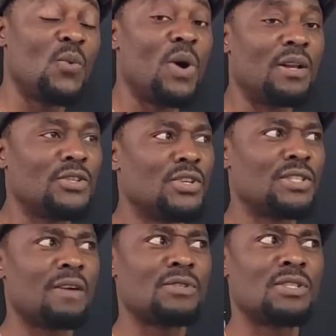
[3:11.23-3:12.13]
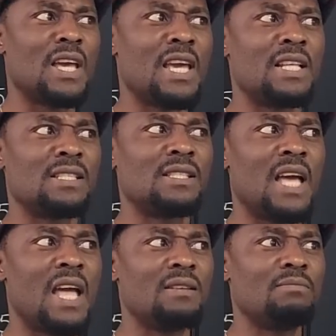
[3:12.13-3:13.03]
Well, you just have to say it's
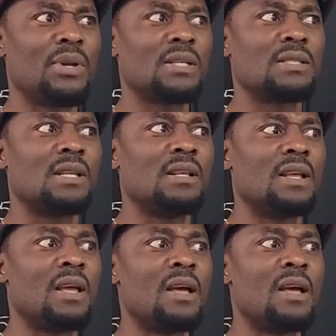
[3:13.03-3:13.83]
10 plus 10